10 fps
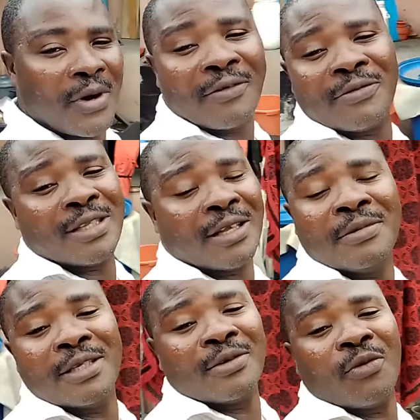I've
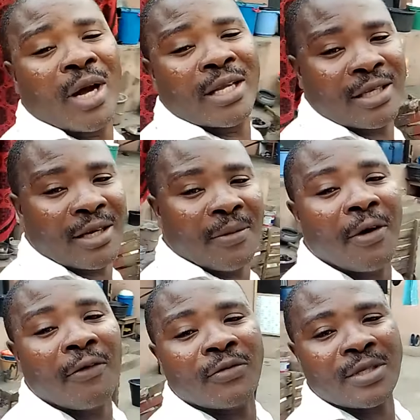slept in quite a
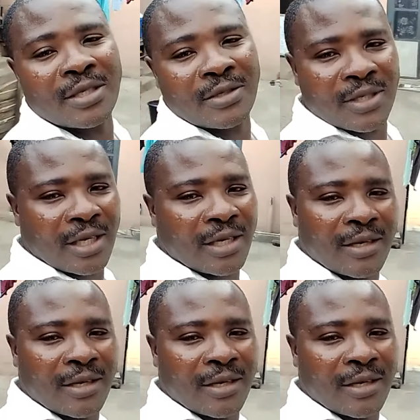number of hotels,